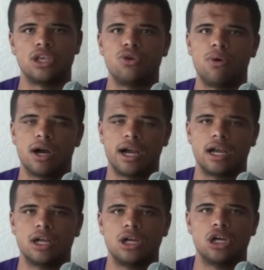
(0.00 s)

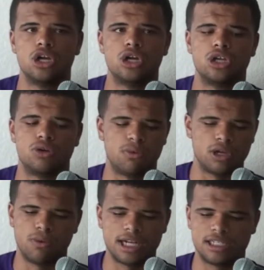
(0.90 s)
You're
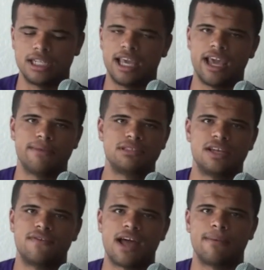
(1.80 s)
watching the game,
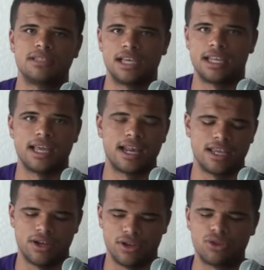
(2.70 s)
stuff happens, yada yada.
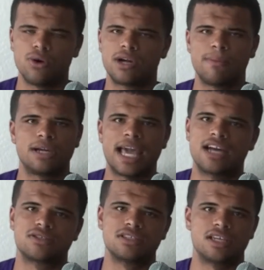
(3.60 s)
You throw a couple of
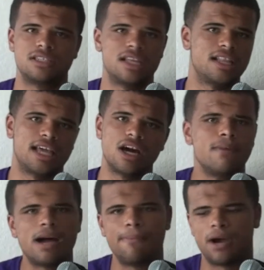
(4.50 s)
casual insults at each other, like,
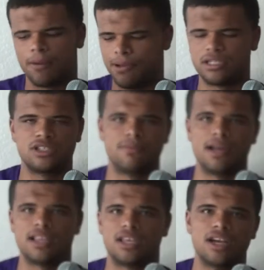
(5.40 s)
"Oh, our pitcher's
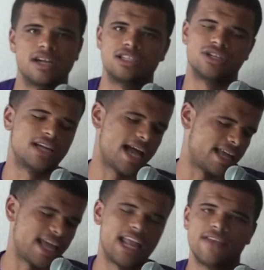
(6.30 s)
better than yours. Your guy
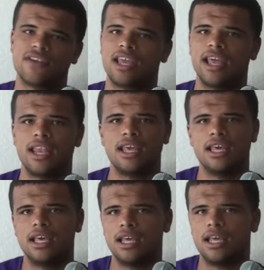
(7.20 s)
can't even hit."
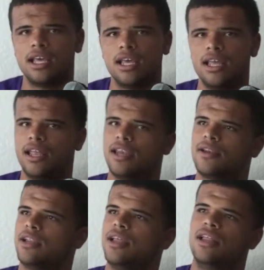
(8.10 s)

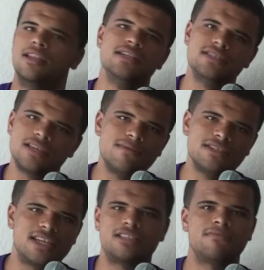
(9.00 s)
Then someone
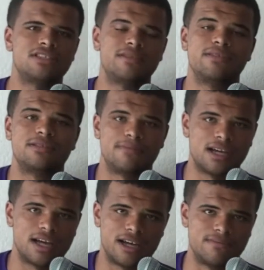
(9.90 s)
says something about someone's
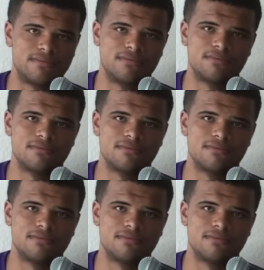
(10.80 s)
mom,